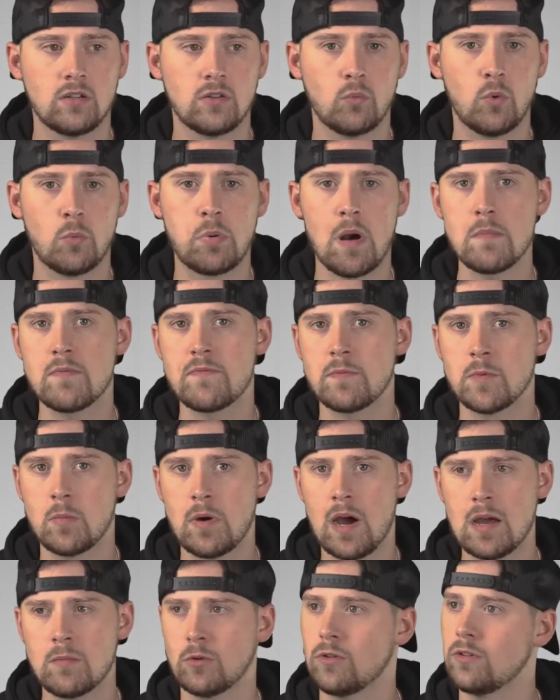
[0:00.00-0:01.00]
Well, probably from the
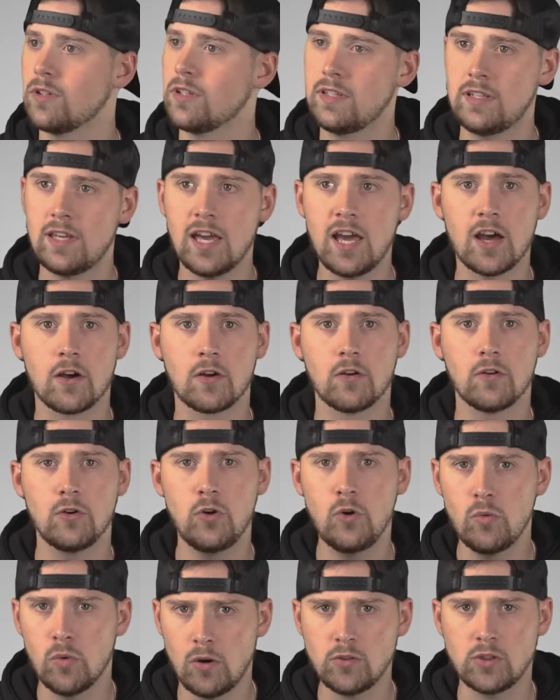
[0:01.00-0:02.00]
Bible. Yeah.
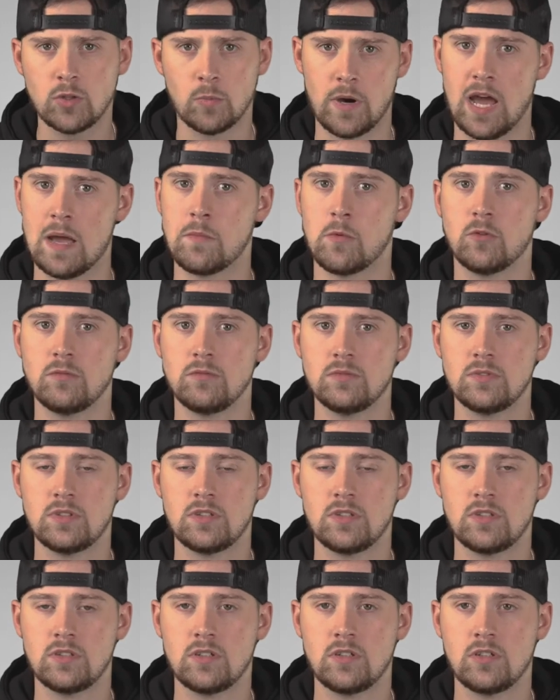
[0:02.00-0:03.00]
Who wrote the Bible?
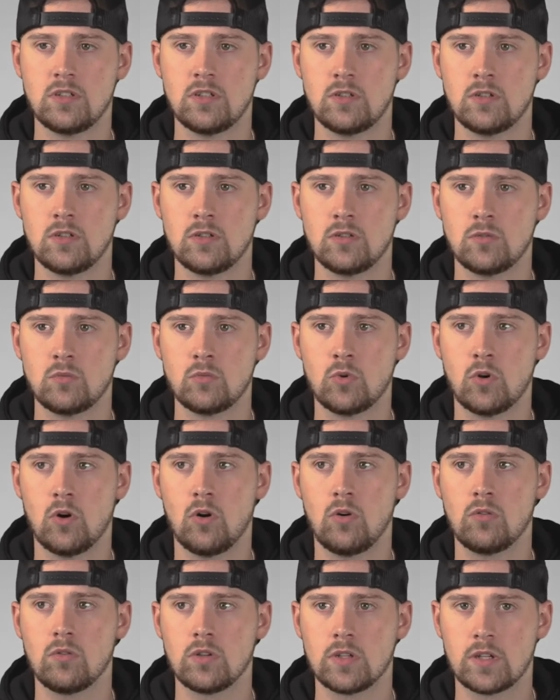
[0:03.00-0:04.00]

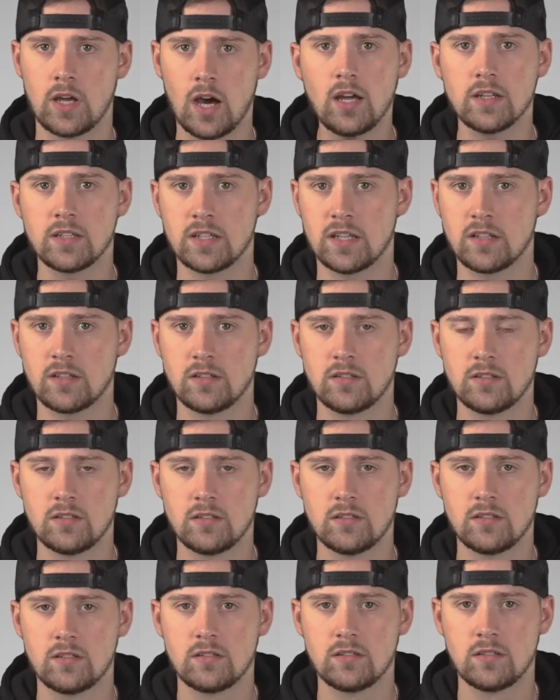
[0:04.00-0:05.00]
Well, God did.
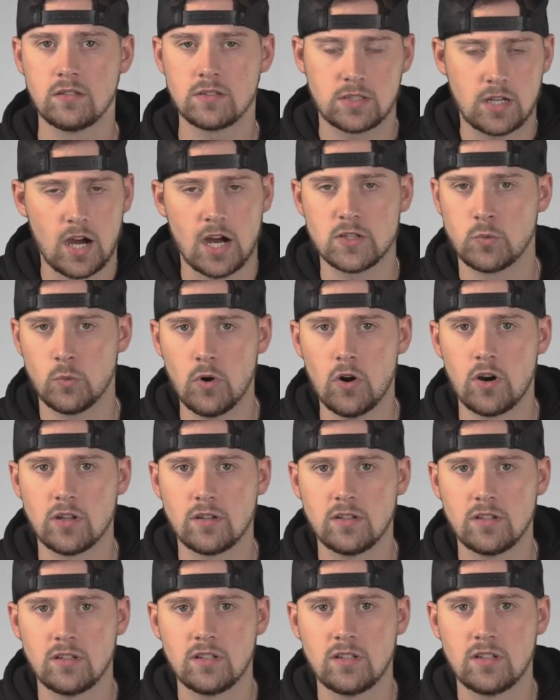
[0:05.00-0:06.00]
It's God's word.
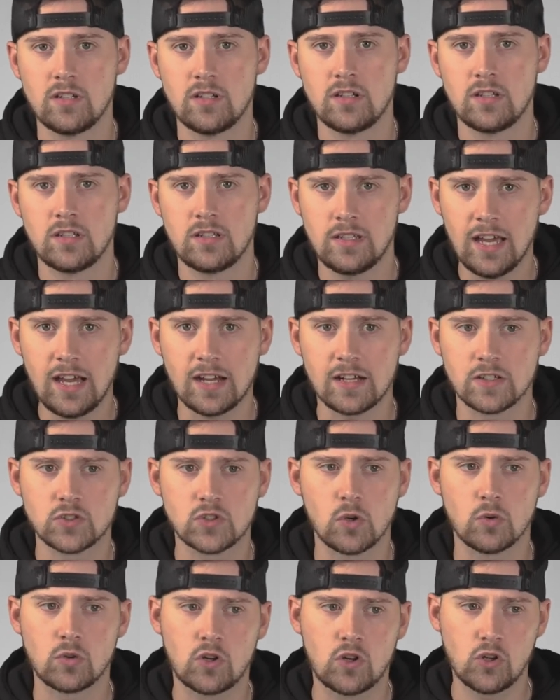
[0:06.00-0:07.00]
Yeah.
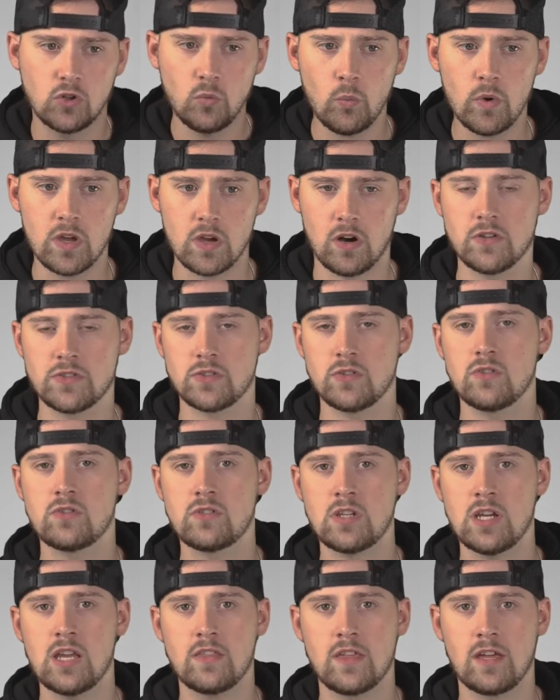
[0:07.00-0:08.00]
So couldn't we also
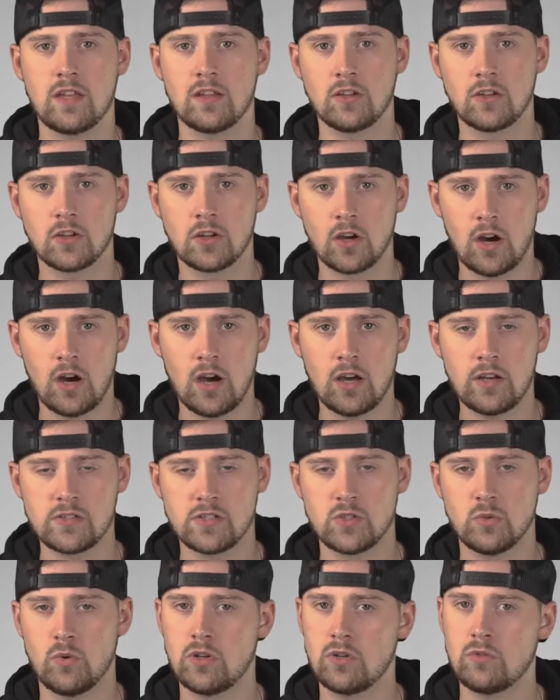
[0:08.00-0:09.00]
say that God
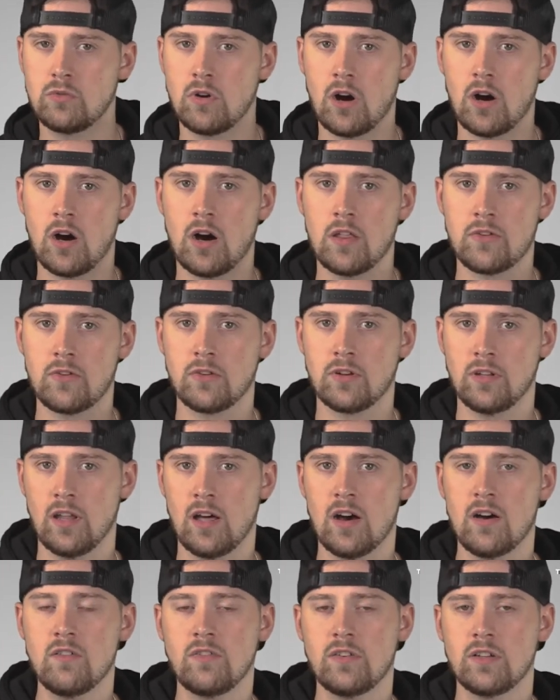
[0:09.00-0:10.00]
is the one who authored
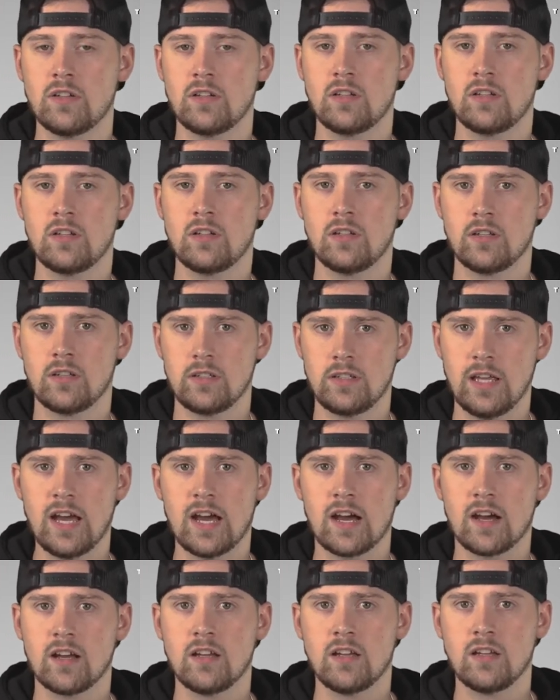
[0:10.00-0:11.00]
love?
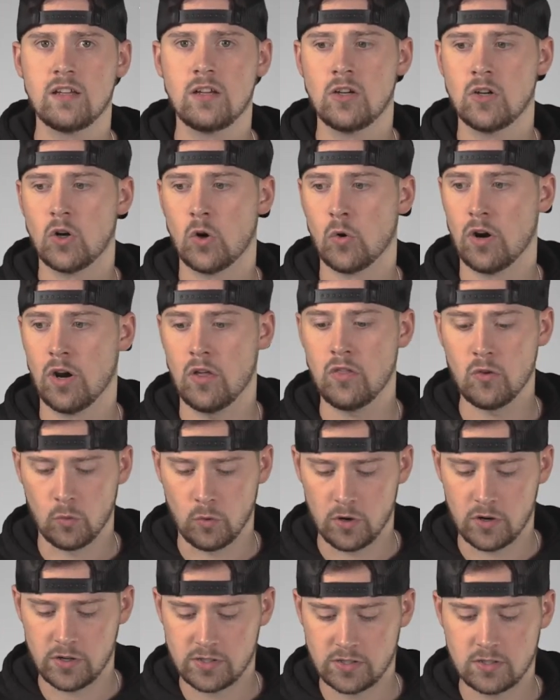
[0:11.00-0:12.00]
Yeah. Or in other
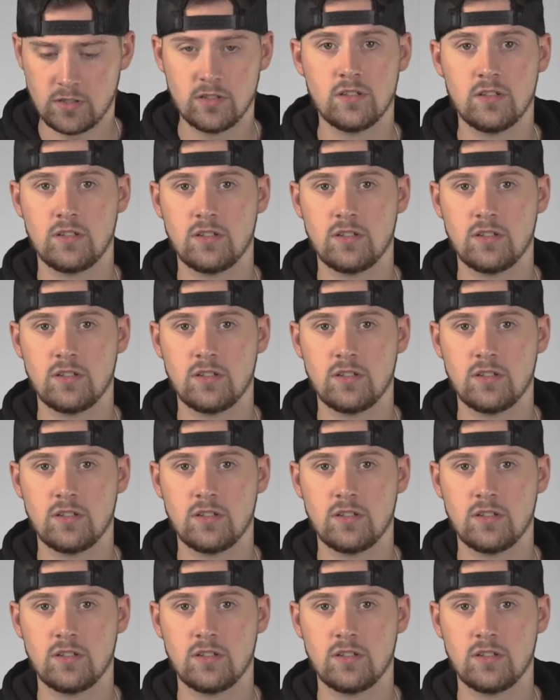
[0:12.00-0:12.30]
words,